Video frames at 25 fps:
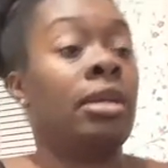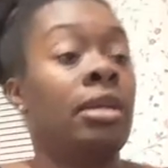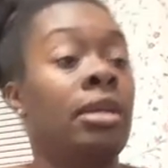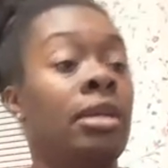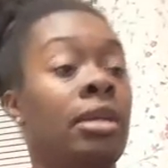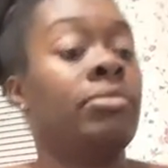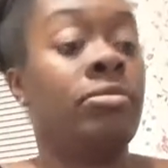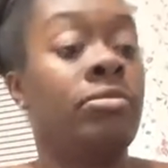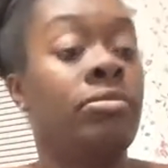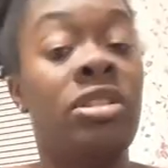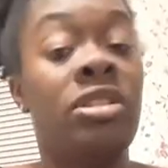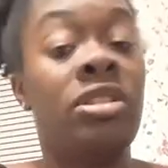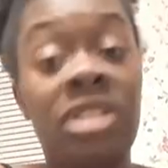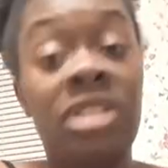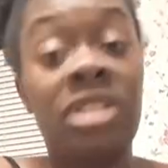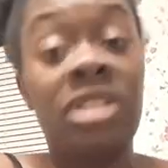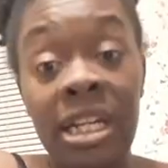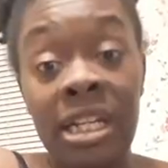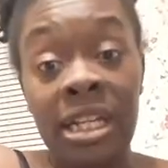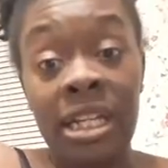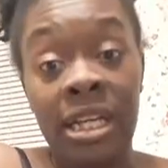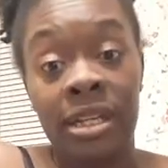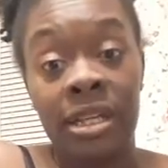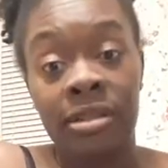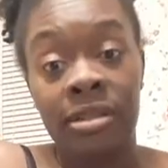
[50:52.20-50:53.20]

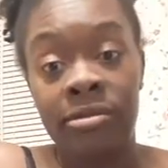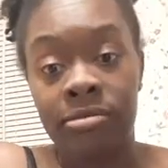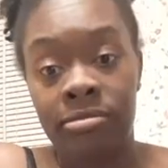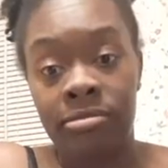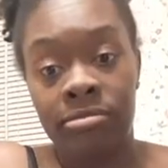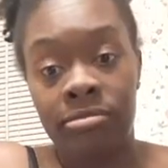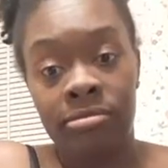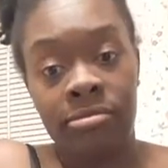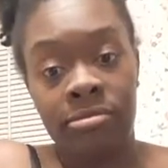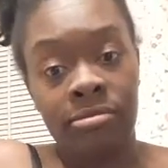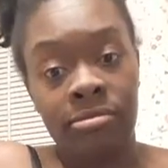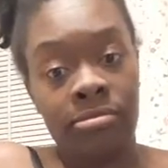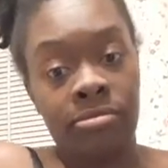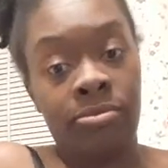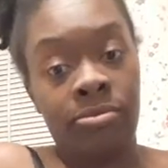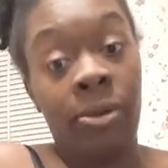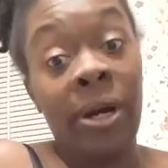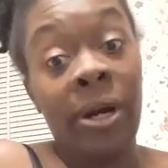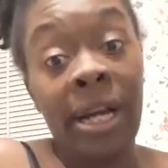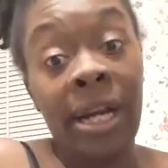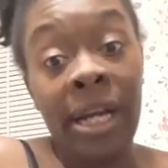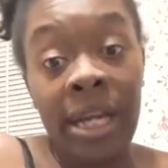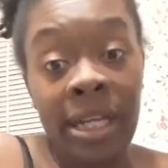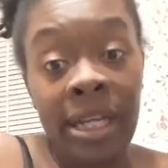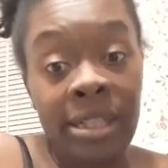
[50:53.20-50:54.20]
studying,
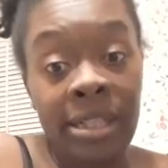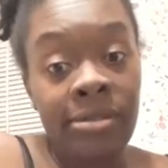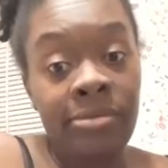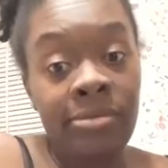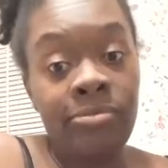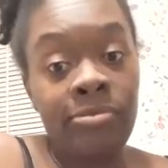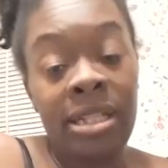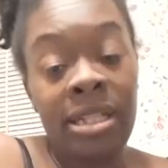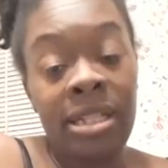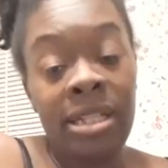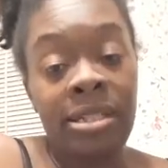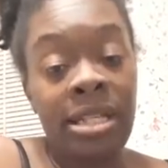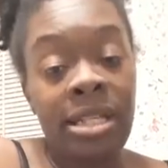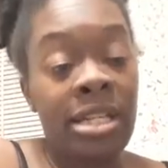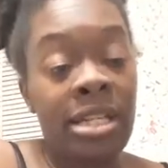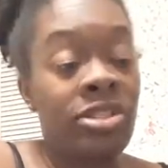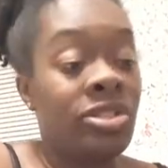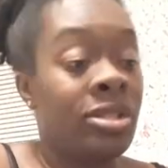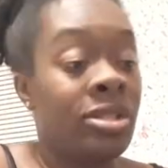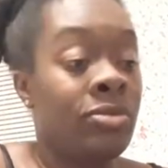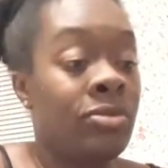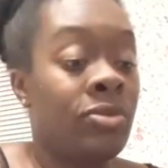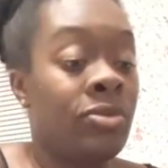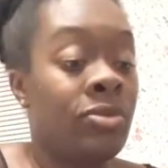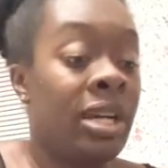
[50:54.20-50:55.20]
praying,
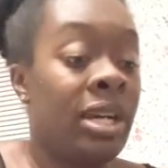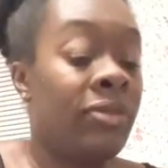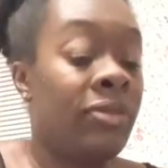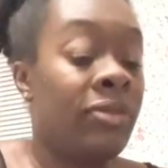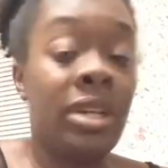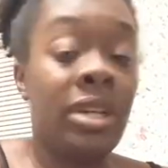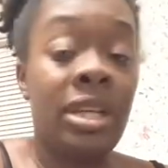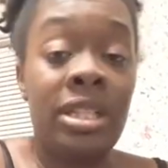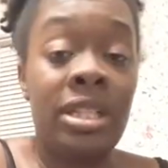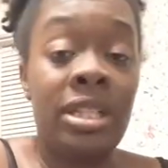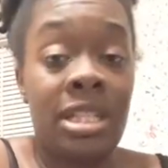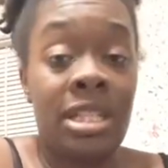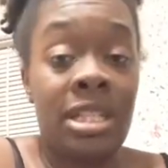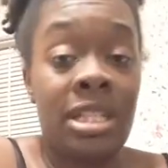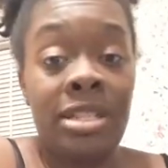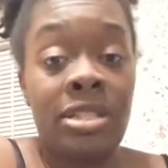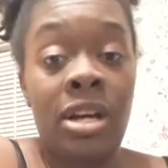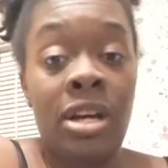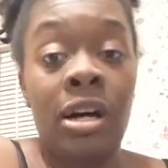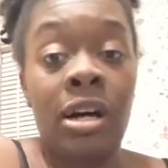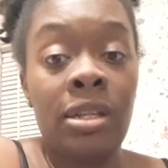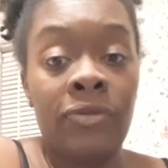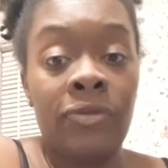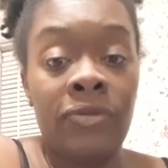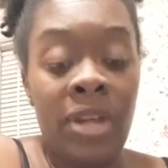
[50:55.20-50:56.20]
meditation, whatever. It takes
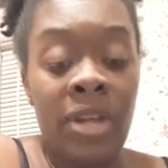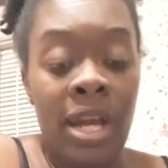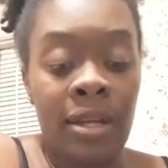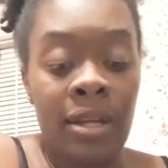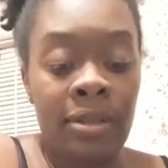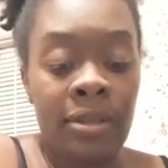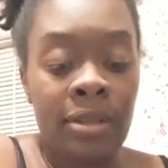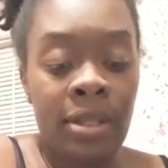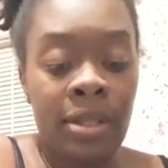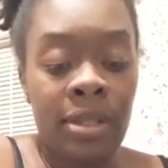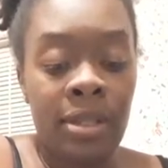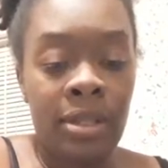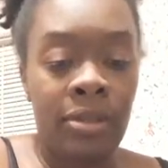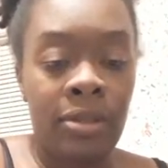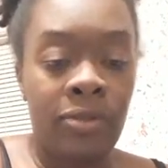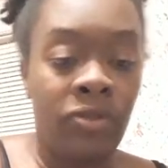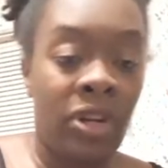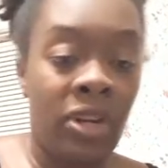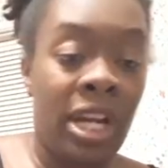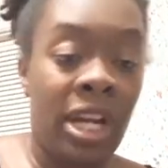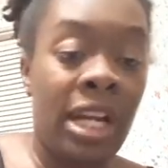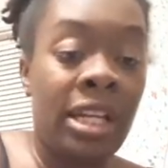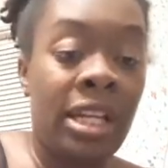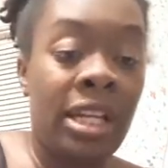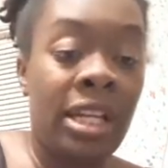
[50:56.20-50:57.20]
all of that for
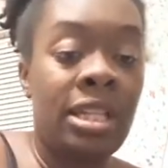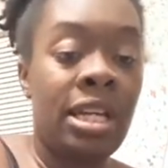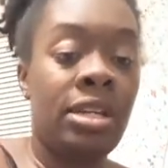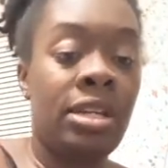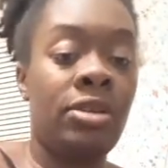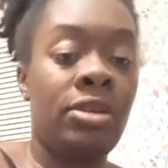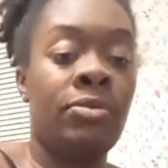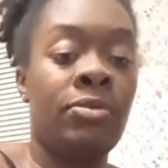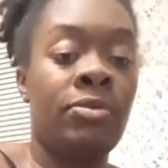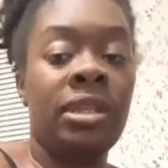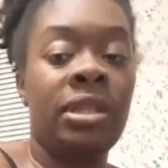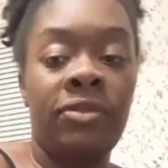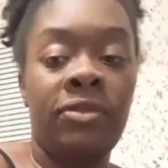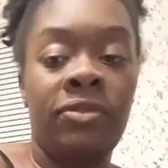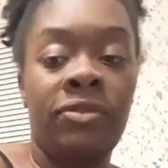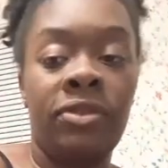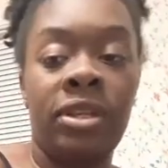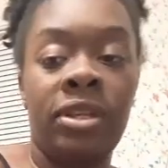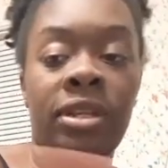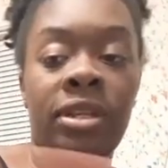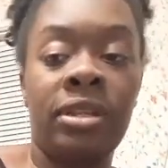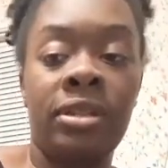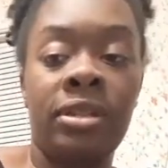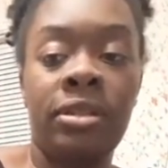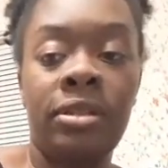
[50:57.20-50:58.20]
anything you believe
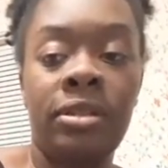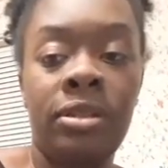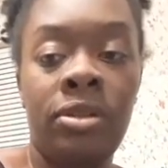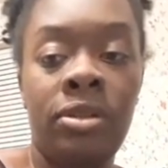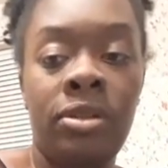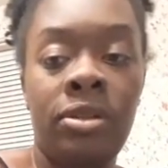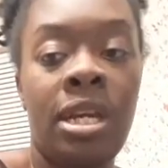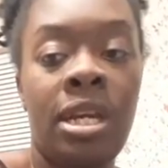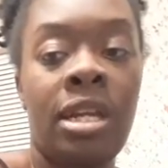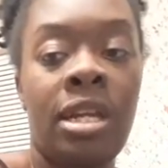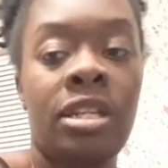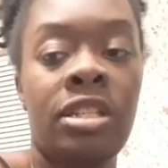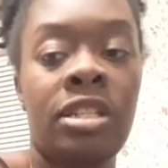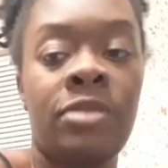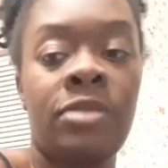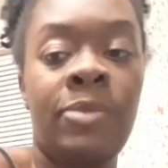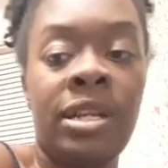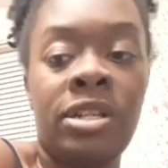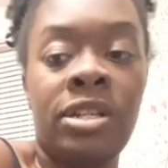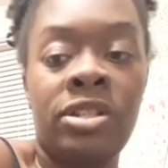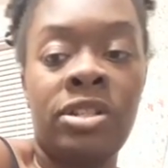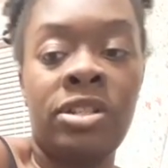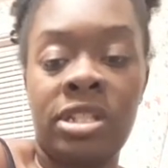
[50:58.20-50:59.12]
in. You can't expect it just